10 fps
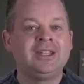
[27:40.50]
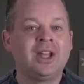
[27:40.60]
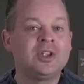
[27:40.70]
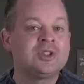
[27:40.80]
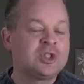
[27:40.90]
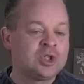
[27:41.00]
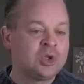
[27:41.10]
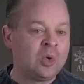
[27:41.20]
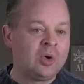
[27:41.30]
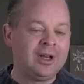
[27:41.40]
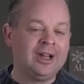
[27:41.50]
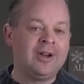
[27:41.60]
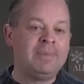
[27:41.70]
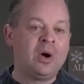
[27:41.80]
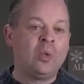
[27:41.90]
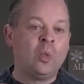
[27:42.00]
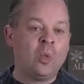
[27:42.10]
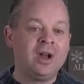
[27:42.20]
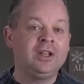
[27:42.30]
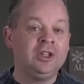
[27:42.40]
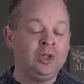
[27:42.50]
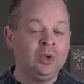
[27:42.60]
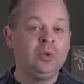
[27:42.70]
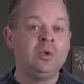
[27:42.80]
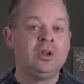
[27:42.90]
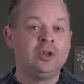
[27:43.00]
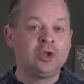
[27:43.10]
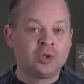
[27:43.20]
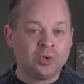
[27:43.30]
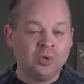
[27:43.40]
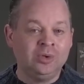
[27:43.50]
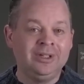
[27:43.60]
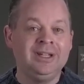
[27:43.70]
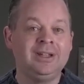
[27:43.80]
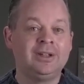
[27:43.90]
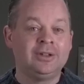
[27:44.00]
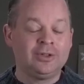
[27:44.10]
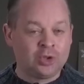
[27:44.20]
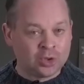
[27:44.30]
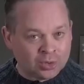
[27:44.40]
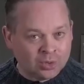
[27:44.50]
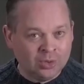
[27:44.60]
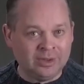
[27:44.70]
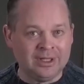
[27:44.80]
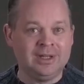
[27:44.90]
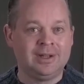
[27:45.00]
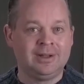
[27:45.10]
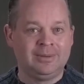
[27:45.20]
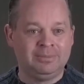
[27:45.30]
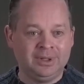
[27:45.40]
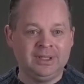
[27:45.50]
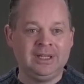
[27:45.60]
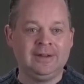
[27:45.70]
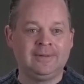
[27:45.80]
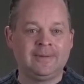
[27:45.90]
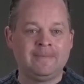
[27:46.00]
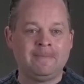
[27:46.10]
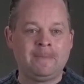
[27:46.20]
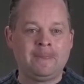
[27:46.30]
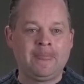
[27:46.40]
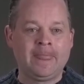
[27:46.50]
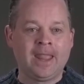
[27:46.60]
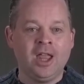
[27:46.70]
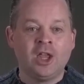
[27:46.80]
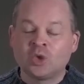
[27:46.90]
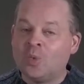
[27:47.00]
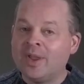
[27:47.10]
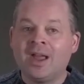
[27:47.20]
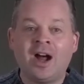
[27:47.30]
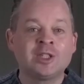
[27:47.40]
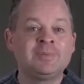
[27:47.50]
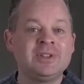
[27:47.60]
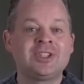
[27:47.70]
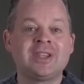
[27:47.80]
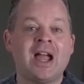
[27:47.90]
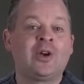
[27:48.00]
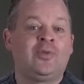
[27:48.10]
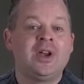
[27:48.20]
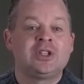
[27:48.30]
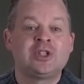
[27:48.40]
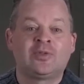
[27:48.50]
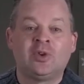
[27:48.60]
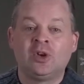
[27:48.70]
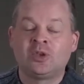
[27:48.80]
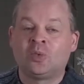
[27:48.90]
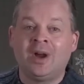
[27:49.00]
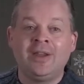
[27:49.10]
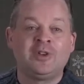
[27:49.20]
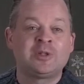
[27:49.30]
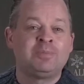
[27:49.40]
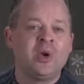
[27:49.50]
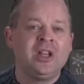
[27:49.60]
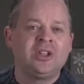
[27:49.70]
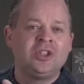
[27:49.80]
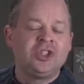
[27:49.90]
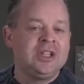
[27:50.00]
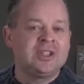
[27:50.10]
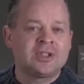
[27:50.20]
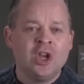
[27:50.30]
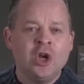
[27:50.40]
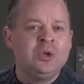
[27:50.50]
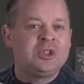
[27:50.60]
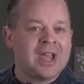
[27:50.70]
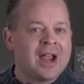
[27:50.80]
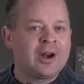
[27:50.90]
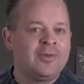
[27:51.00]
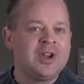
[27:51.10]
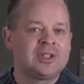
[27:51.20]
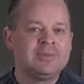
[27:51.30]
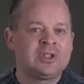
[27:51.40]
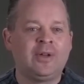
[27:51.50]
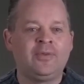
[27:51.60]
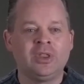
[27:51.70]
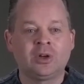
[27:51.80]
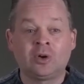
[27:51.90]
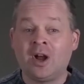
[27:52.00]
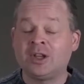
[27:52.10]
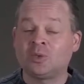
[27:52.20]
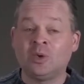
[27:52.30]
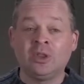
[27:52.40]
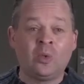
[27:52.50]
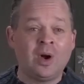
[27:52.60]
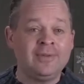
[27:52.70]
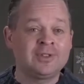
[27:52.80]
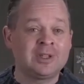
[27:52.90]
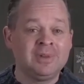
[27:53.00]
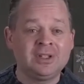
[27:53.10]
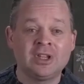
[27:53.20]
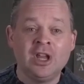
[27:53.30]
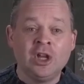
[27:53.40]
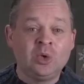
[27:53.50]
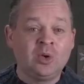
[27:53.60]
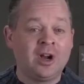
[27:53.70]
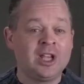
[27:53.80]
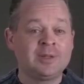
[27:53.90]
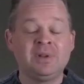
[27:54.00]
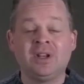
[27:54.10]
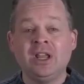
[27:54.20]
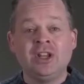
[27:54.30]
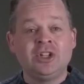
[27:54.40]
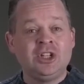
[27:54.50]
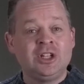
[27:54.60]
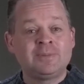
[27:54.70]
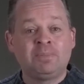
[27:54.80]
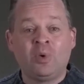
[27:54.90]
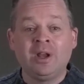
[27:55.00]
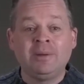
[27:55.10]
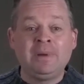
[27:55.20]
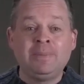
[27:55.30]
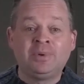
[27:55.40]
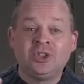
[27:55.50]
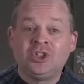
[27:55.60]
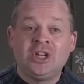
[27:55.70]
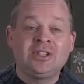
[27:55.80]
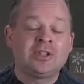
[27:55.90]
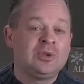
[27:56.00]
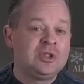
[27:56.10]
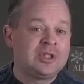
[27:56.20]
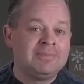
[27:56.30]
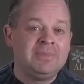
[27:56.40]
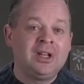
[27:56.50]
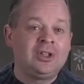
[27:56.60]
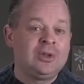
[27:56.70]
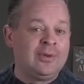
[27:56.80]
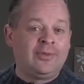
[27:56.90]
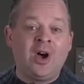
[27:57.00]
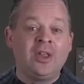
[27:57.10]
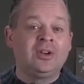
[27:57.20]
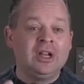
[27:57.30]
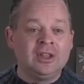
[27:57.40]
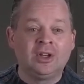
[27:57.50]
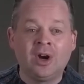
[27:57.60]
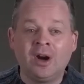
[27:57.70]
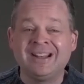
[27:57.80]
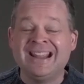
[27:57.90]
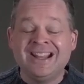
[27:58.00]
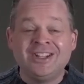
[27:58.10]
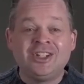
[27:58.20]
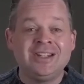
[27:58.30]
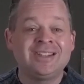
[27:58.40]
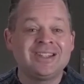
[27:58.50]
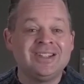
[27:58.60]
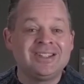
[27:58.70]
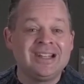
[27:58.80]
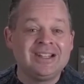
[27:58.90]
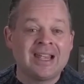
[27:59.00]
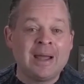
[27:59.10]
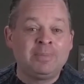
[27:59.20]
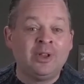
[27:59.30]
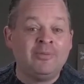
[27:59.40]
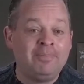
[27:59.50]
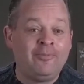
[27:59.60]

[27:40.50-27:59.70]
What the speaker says: tells a story about what you truly, truly believe. So when the husband sacrifices for his wife, it's pointing to Jesus who sacrificed himself on the cross. When the wife submits to her husband, she is pointing people to Jesus who submitted to the Father in the garden. Jesus is the example